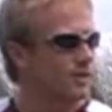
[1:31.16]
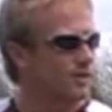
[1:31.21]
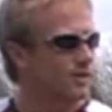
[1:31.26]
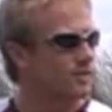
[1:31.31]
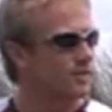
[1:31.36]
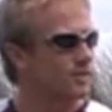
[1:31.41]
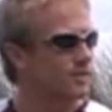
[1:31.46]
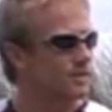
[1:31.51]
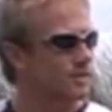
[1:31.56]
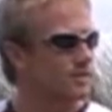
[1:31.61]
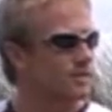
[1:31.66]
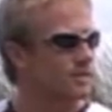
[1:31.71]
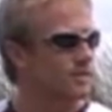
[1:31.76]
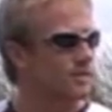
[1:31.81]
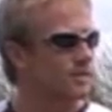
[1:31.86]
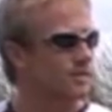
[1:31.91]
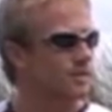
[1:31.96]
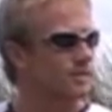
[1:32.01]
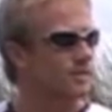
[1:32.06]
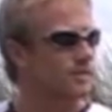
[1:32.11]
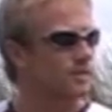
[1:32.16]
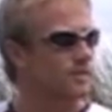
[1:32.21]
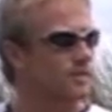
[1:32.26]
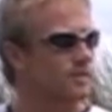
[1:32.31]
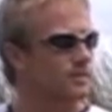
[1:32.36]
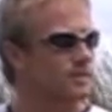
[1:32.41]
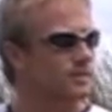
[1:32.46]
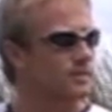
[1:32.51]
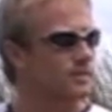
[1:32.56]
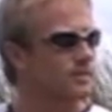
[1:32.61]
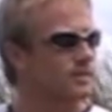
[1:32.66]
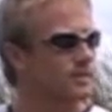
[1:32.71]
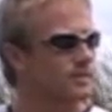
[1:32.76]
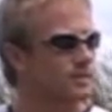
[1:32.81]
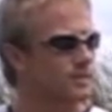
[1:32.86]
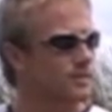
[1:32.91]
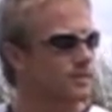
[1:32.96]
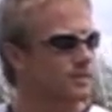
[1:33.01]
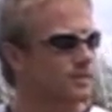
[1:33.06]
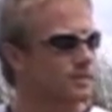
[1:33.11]

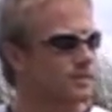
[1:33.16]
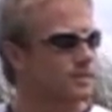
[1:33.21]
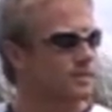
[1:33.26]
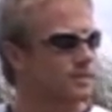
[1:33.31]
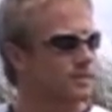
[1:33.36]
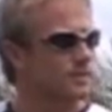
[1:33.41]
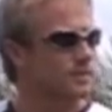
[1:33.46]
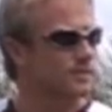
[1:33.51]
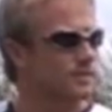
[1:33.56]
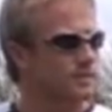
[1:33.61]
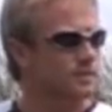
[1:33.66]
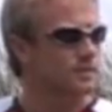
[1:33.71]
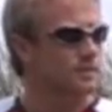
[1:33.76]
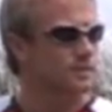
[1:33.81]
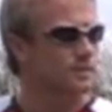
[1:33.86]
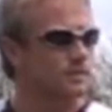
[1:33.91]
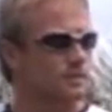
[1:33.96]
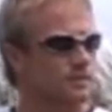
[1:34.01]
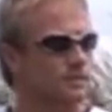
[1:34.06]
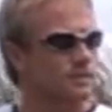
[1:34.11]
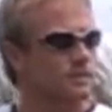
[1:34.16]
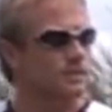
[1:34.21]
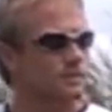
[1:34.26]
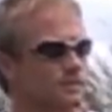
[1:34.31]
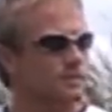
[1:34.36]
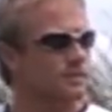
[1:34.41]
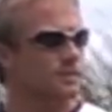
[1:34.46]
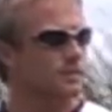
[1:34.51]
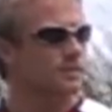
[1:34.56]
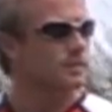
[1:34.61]
This person isn't speaking.